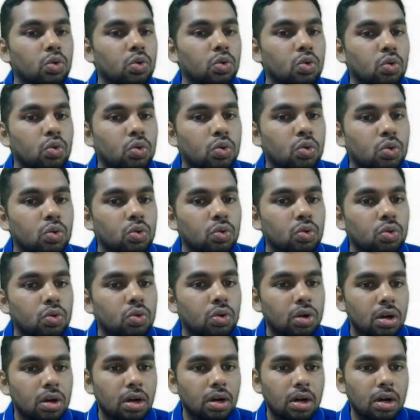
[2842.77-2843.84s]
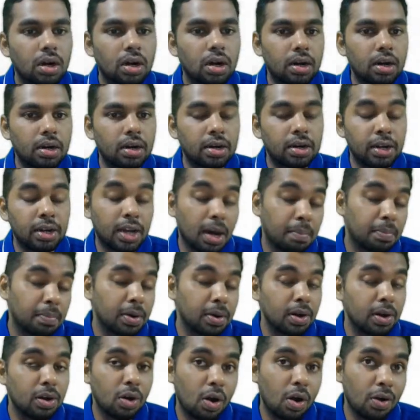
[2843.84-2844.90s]
to
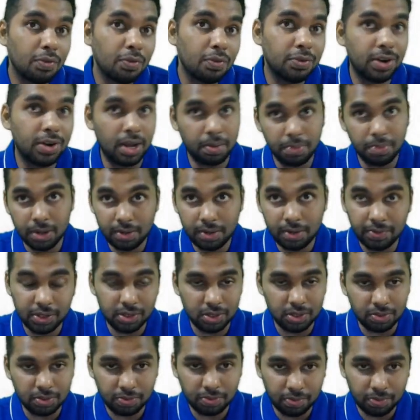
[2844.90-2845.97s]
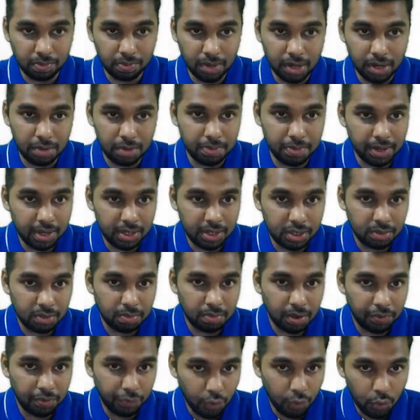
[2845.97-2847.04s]
double of double, which is multiplication
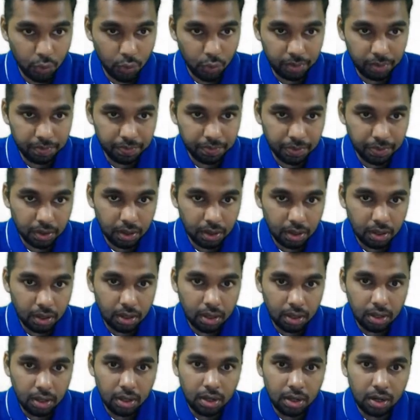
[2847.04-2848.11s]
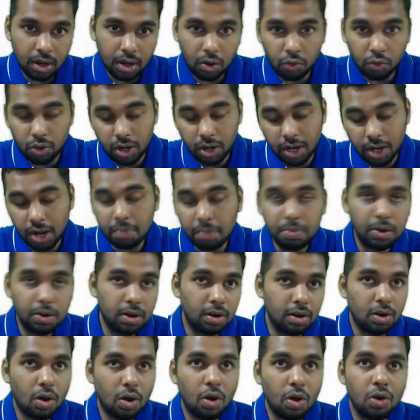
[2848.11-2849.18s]
by 4. Now
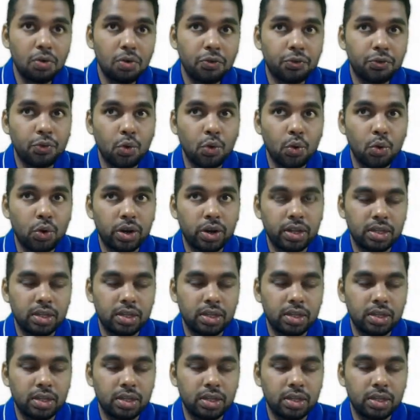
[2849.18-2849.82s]
double of 4